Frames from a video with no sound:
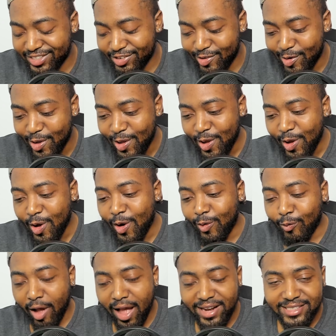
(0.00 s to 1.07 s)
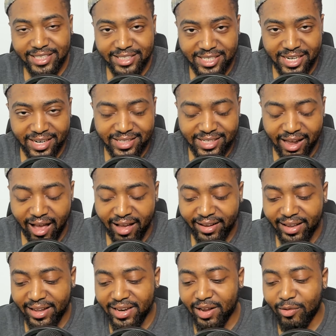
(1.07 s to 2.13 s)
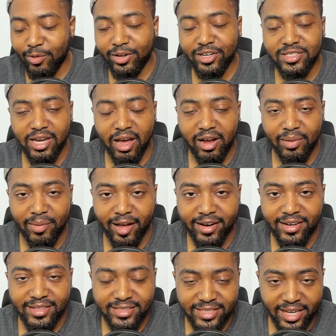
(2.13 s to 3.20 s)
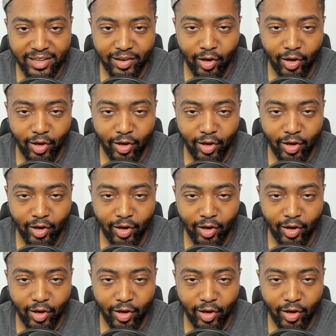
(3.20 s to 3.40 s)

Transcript: to watch a TikTok and then we're going to talk about it. Take a